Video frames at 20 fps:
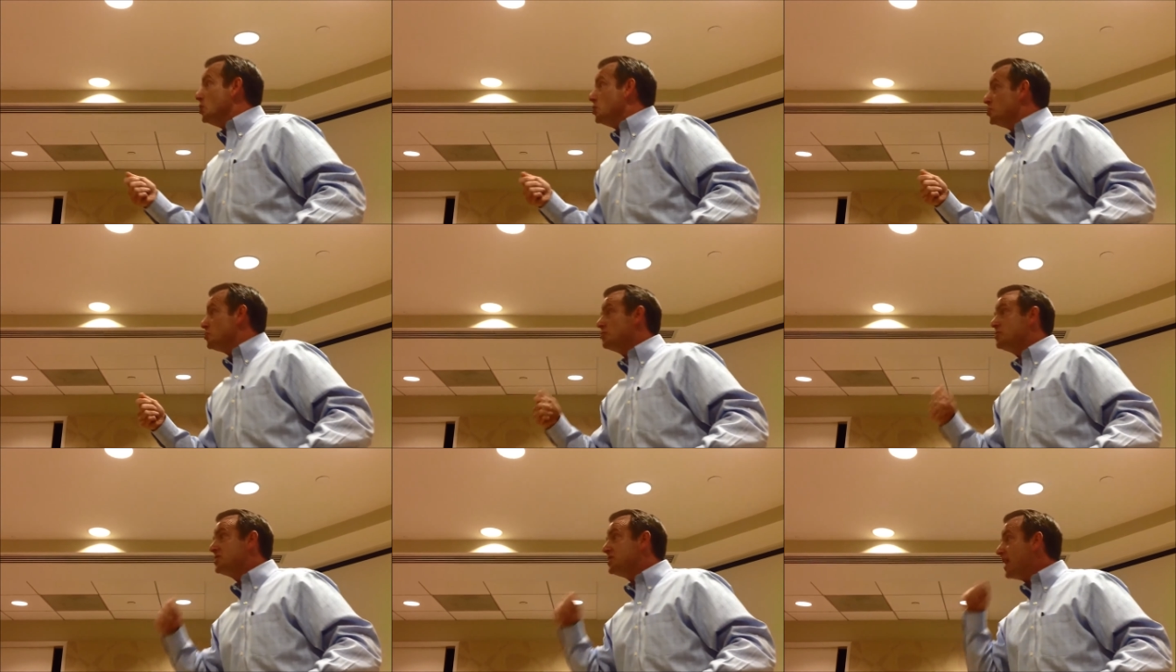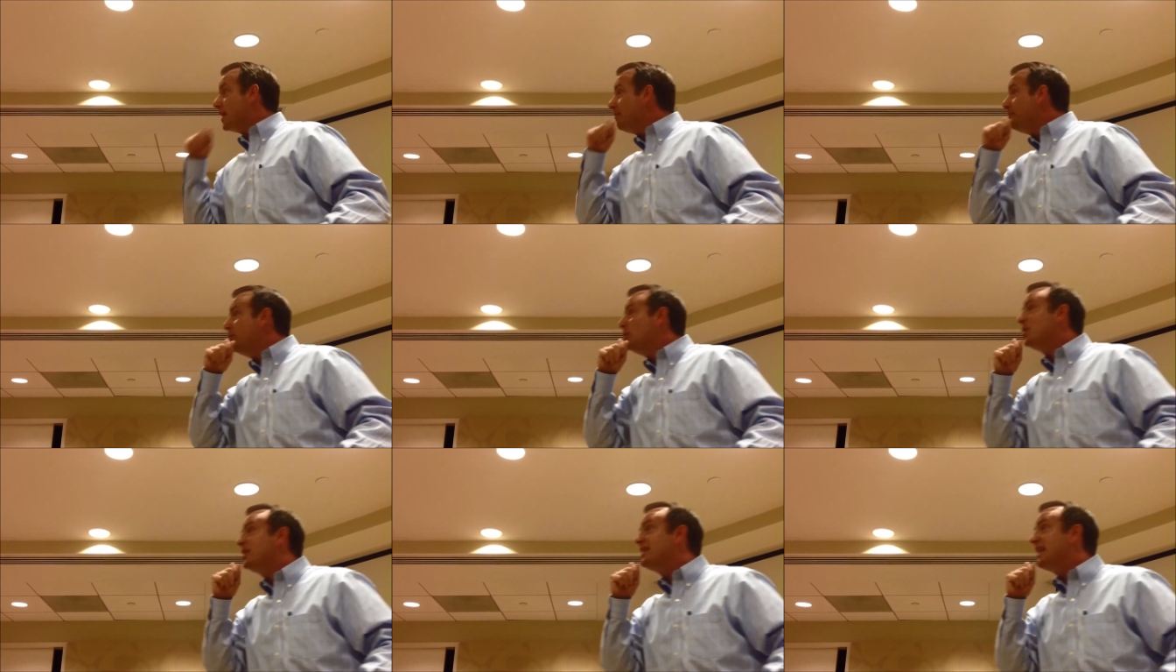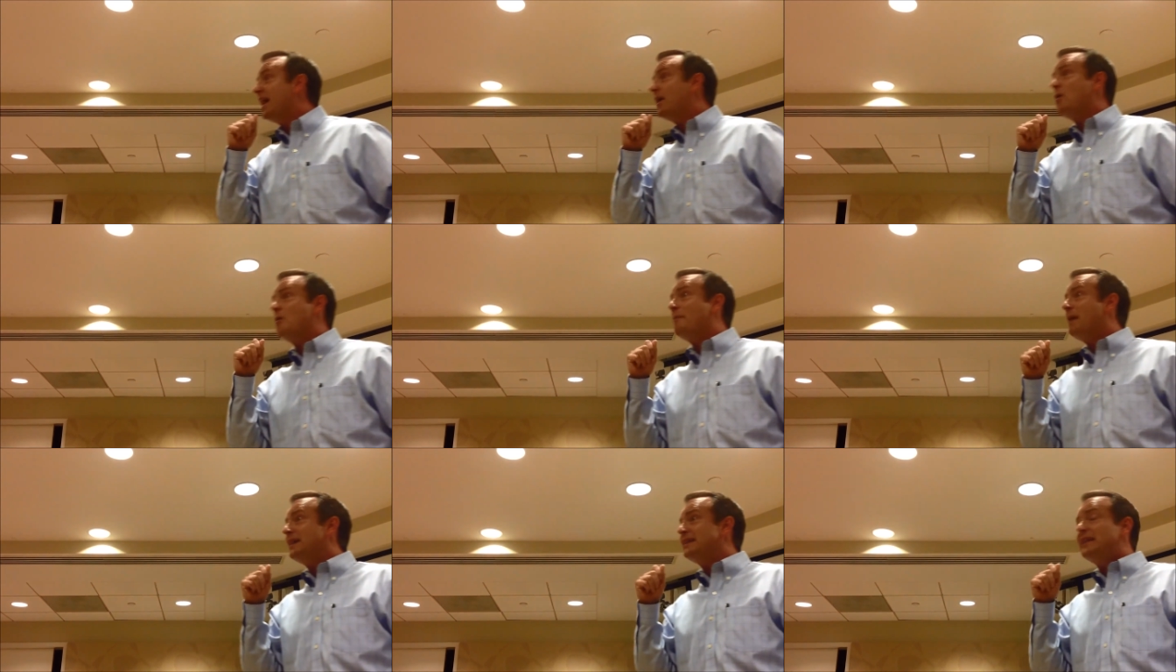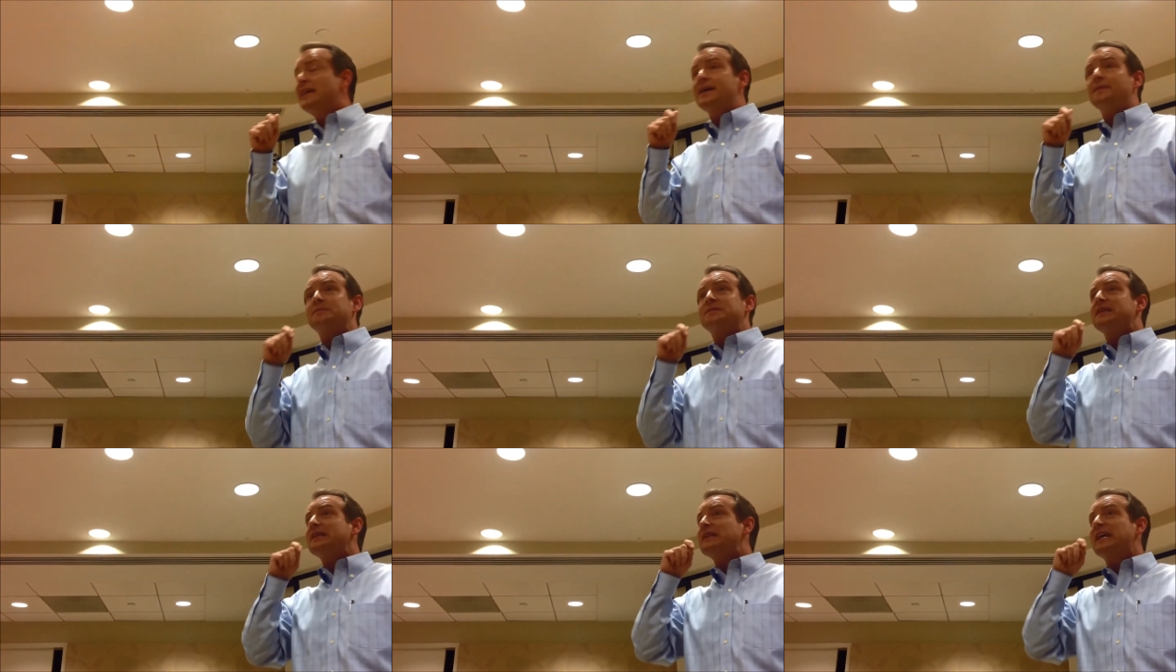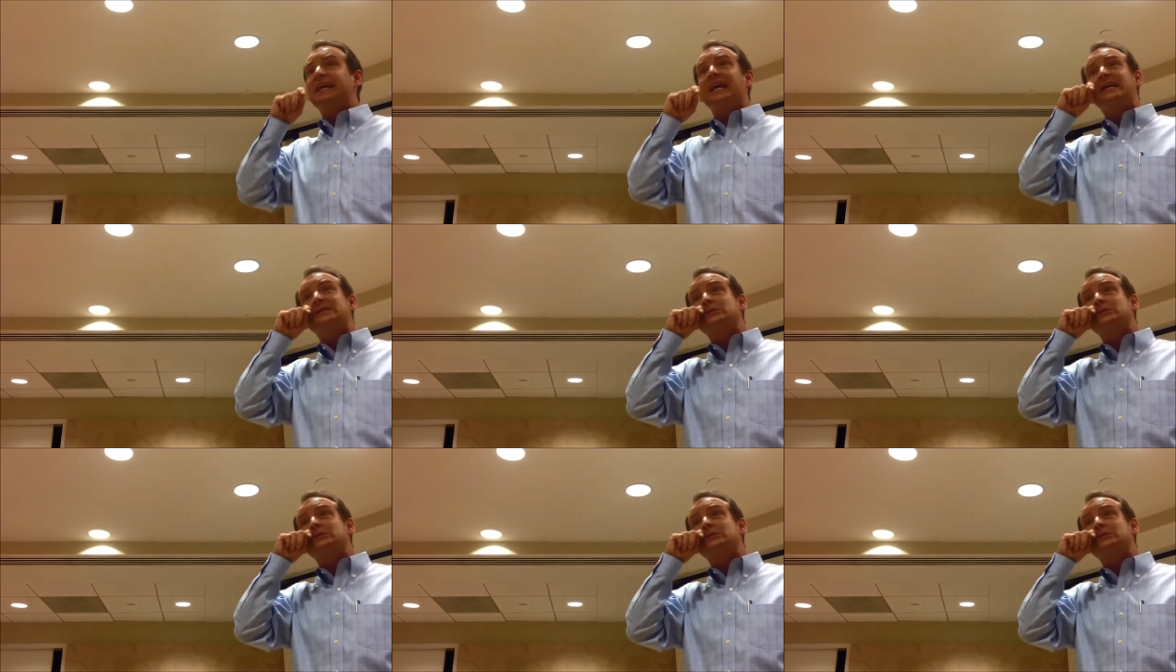So instead of putting that on my lips, like I